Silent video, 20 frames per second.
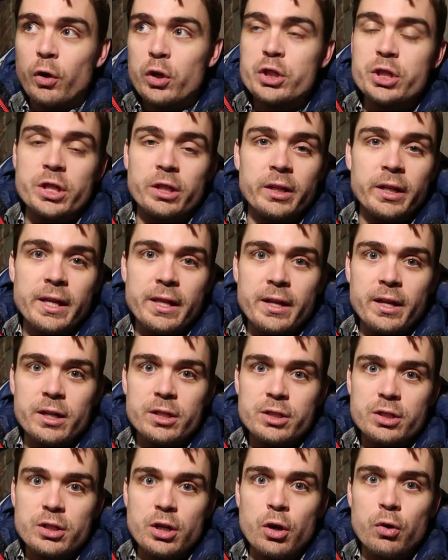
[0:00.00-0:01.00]
Literally,
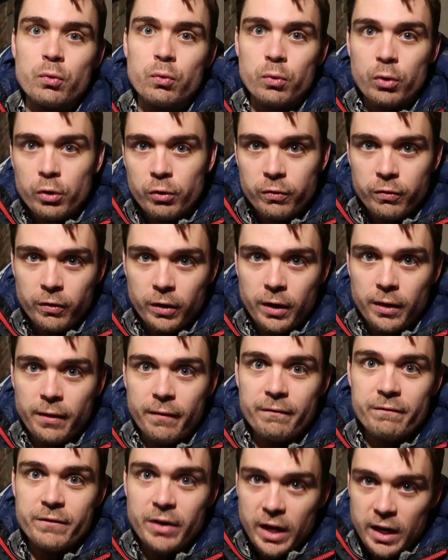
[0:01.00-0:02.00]
there's no roof on
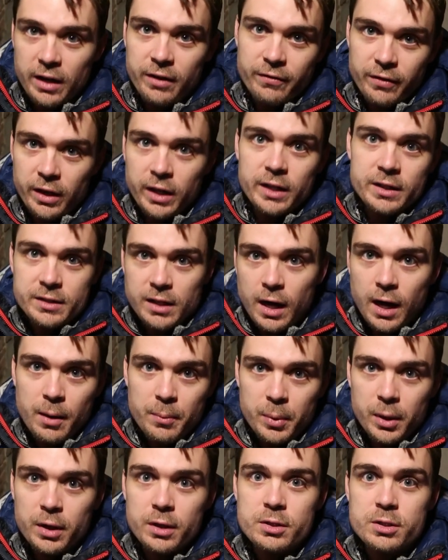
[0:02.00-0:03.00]
the very, very
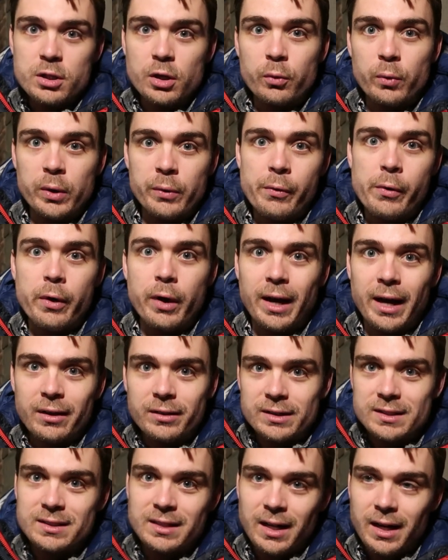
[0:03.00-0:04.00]
top. So when we were
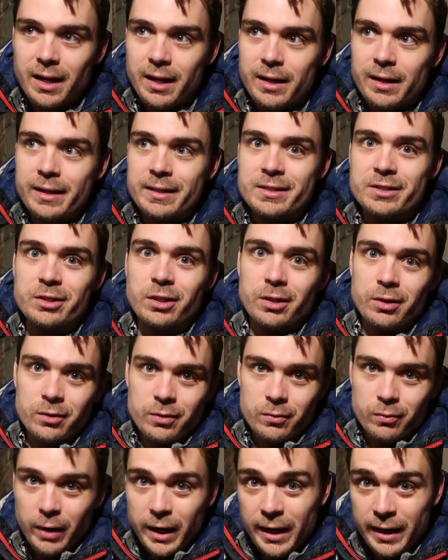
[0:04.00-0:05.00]
outside, it
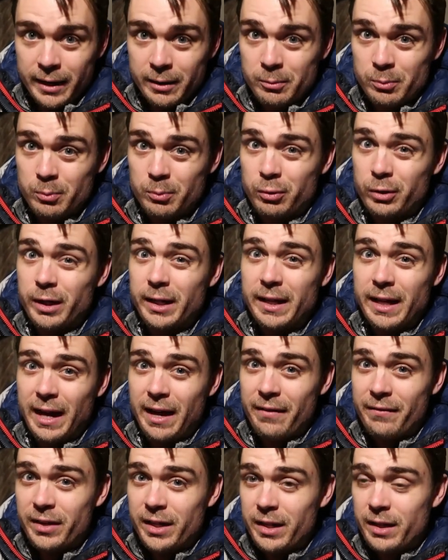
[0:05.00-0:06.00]
started raining pretty
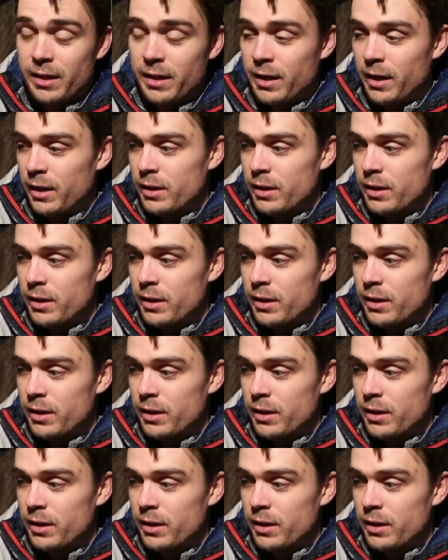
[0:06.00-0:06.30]
heavy.